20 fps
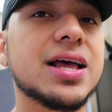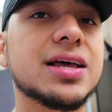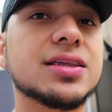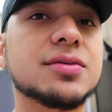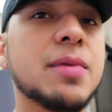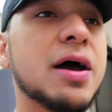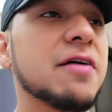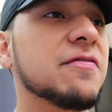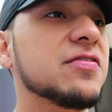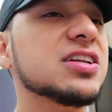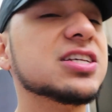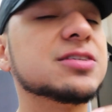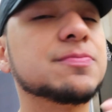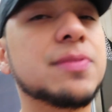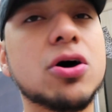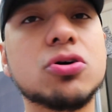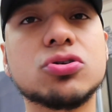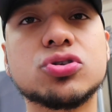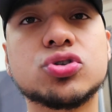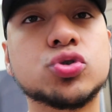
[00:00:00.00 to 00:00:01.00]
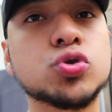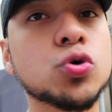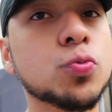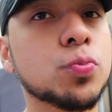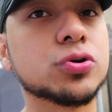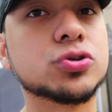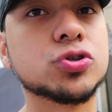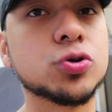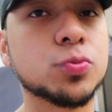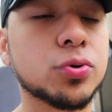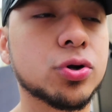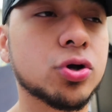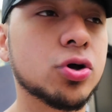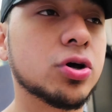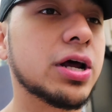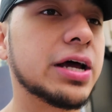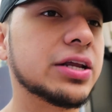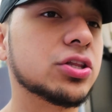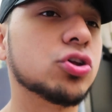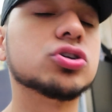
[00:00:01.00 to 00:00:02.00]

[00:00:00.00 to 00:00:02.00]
MyFitnessPal is super, super good.